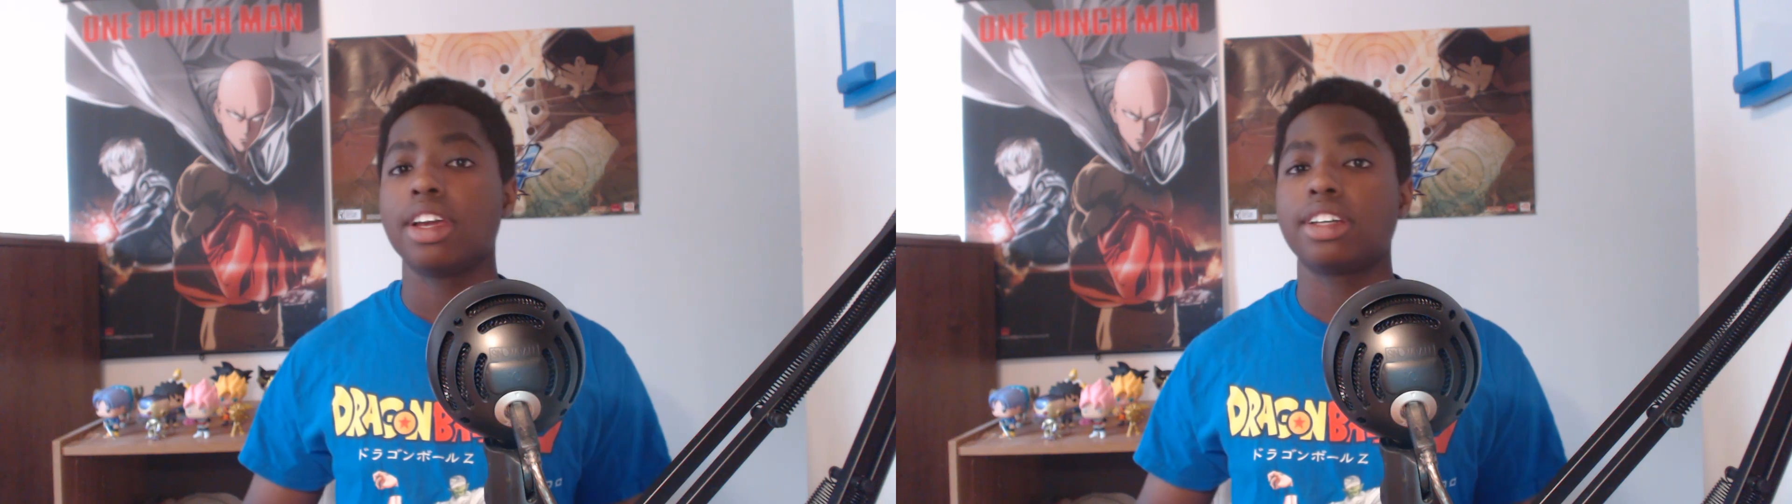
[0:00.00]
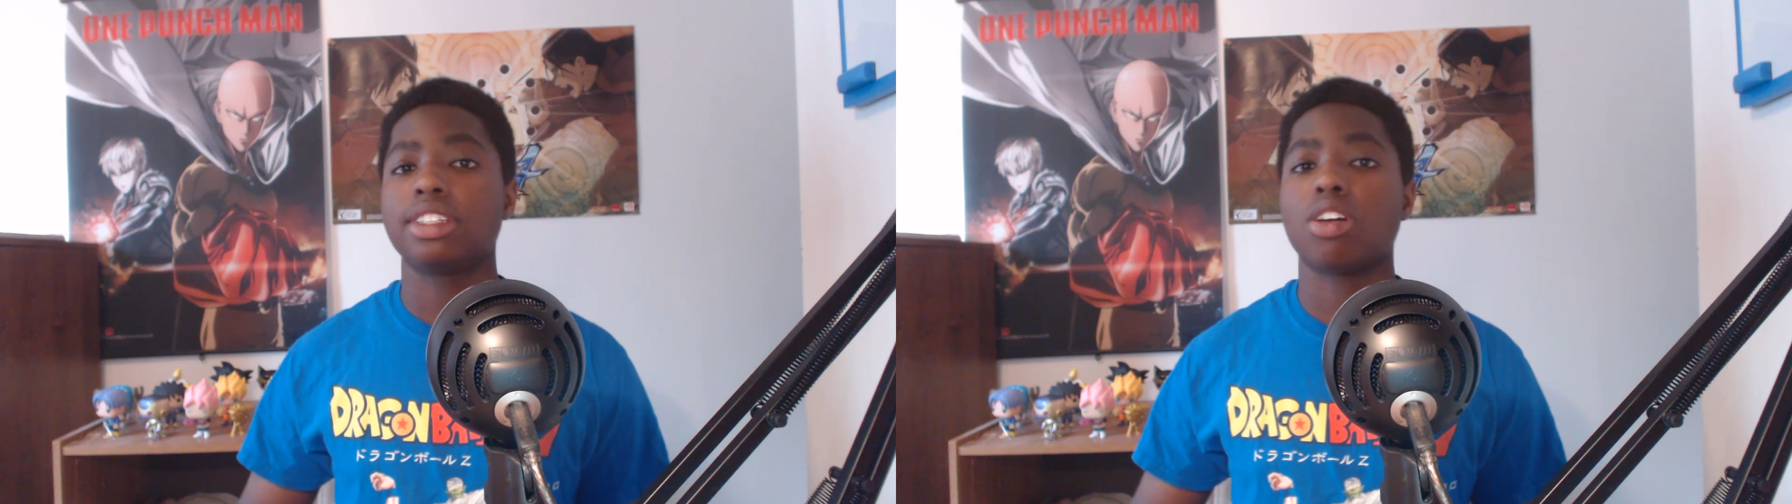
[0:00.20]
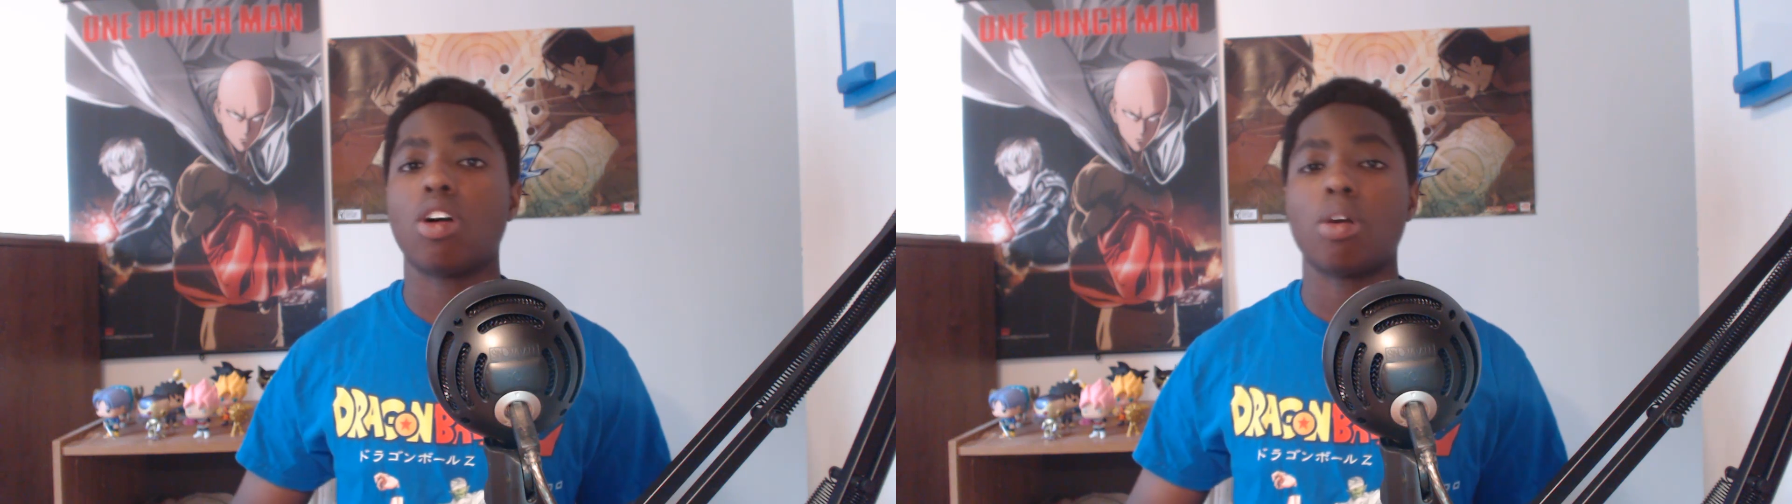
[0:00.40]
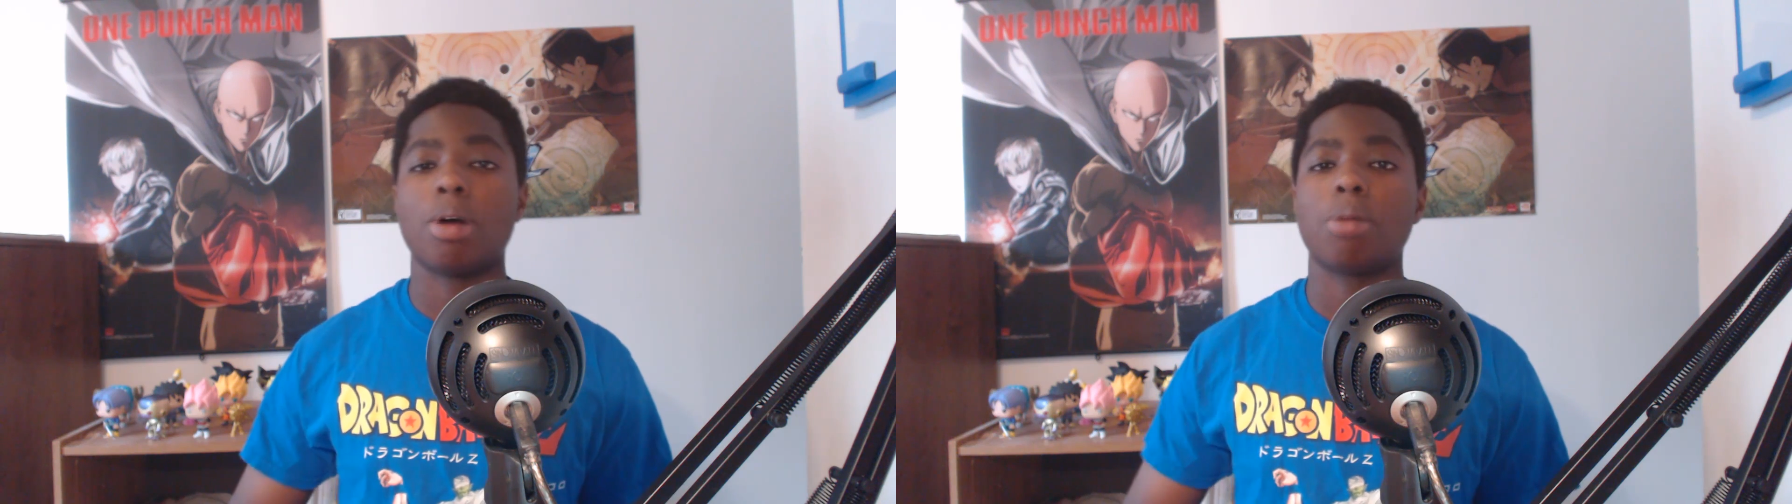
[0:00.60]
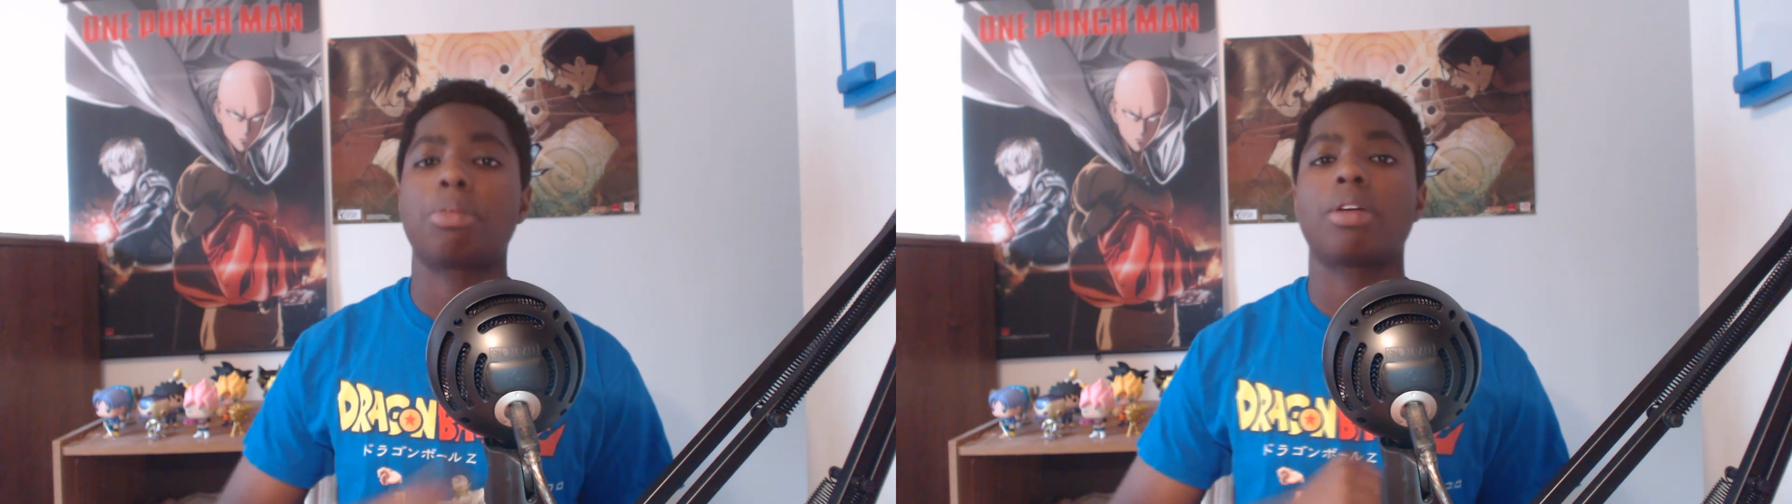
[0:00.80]
Because he's all
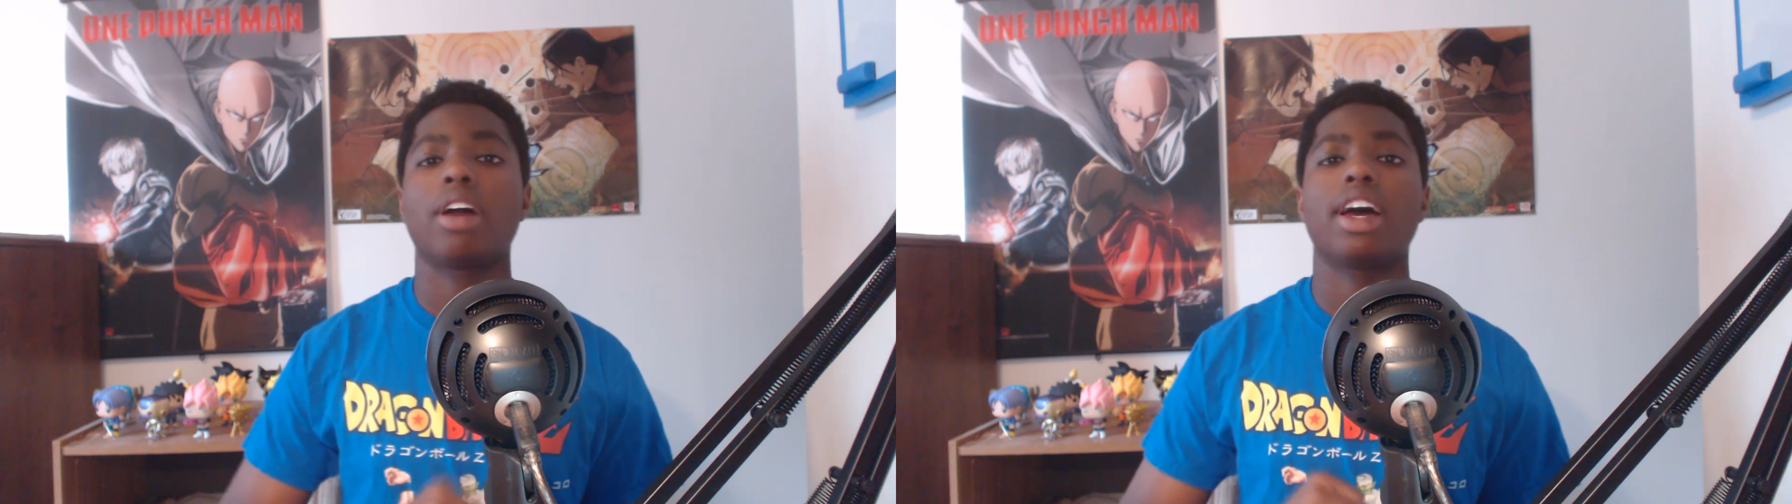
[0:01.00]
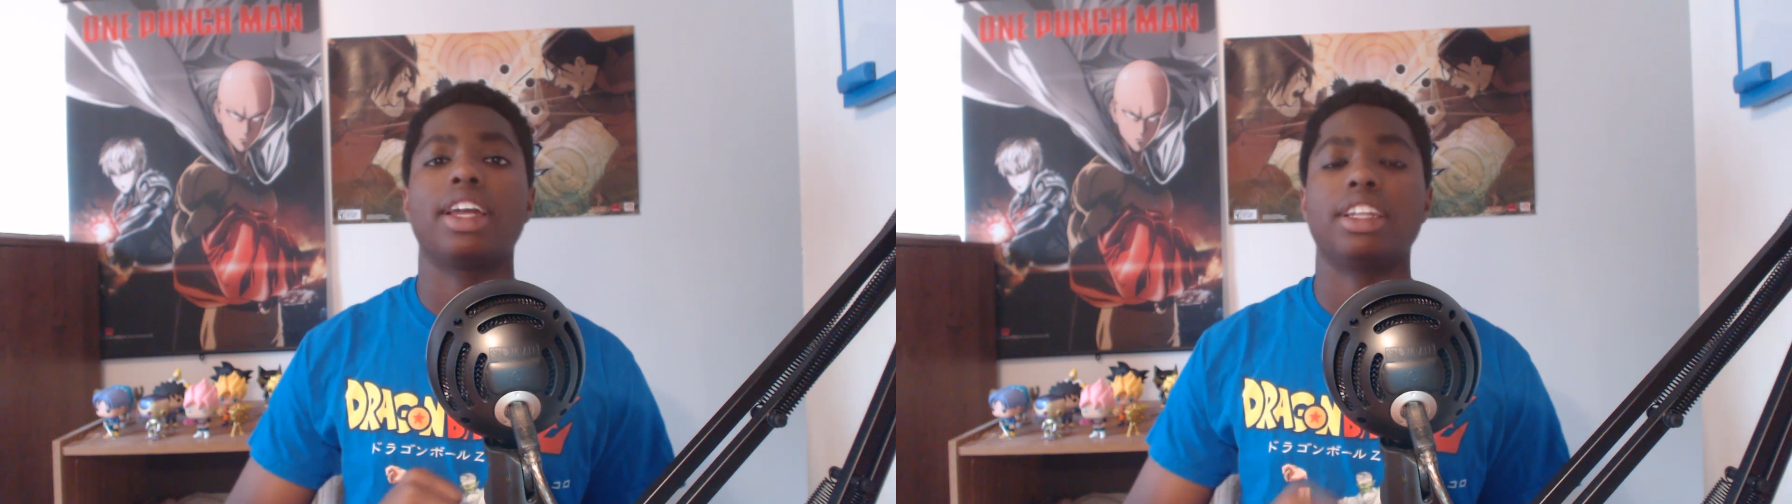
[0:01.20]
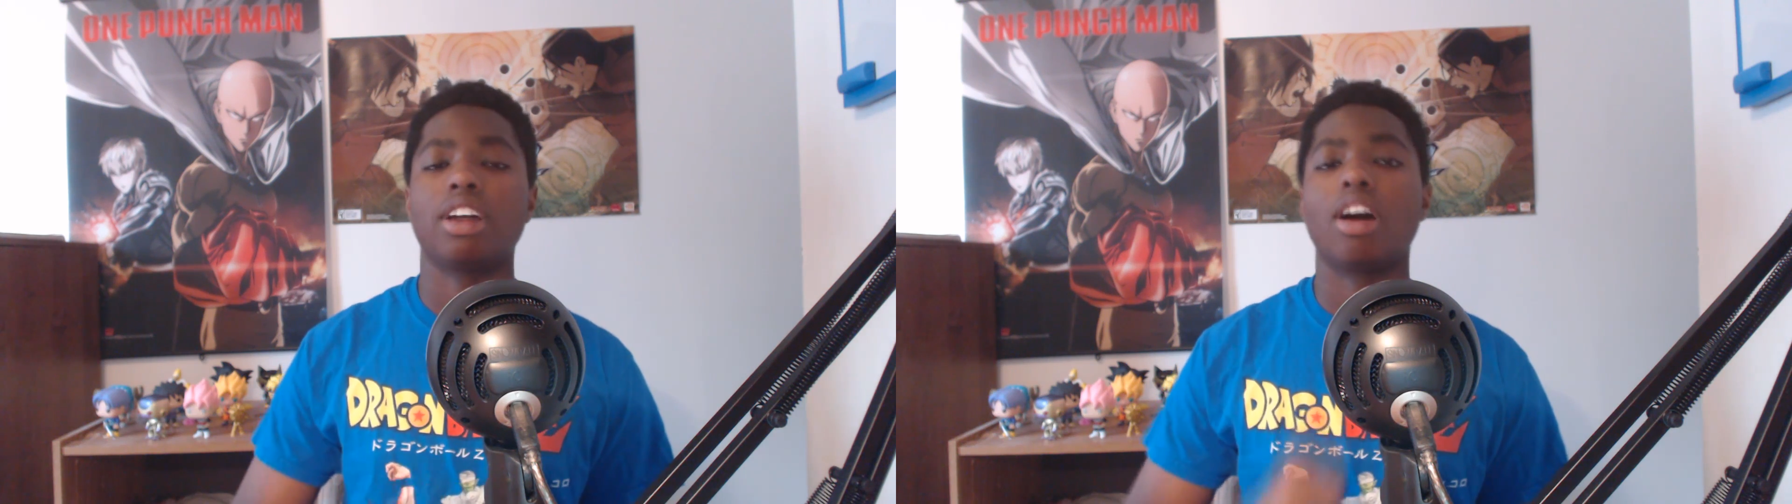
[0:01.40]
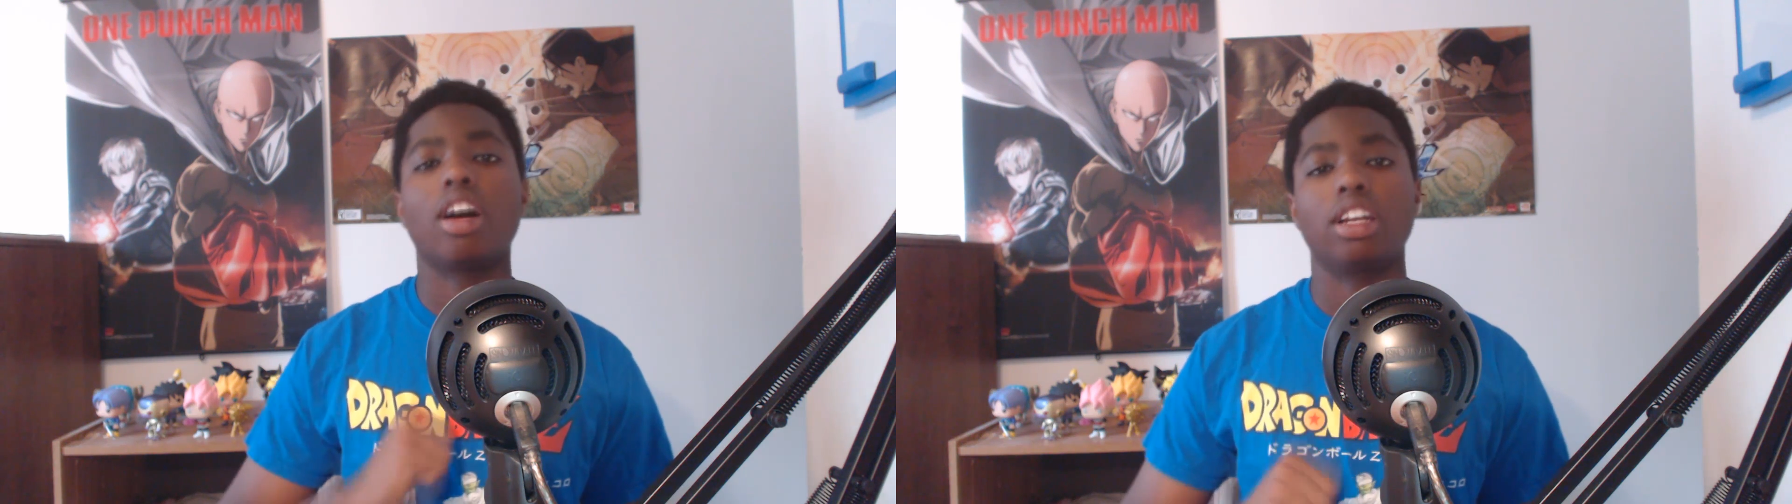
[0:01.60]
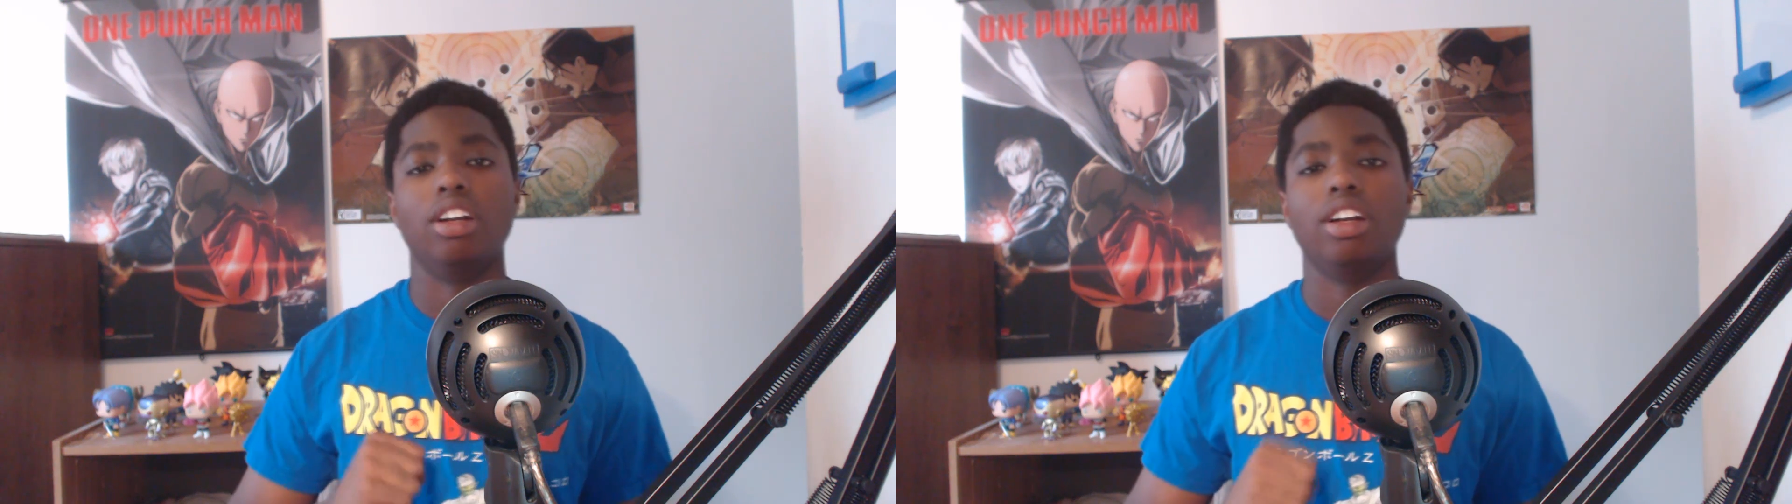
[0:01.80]
about pride and
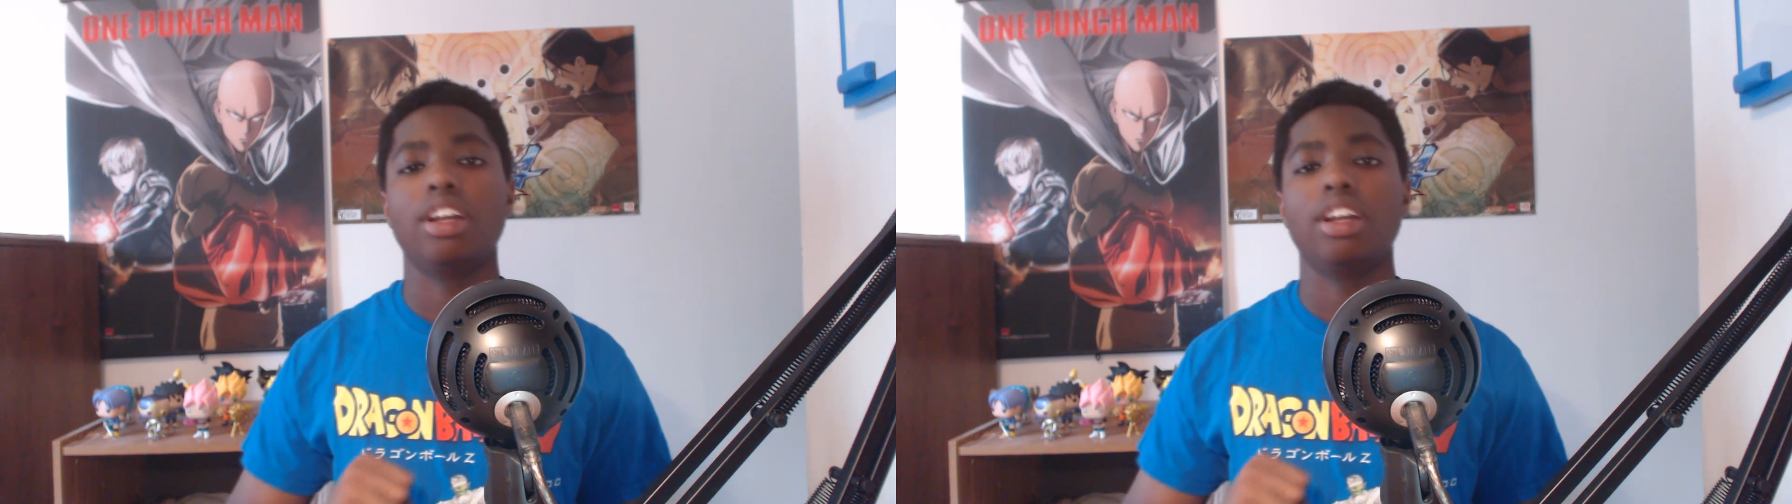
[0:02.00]
honor.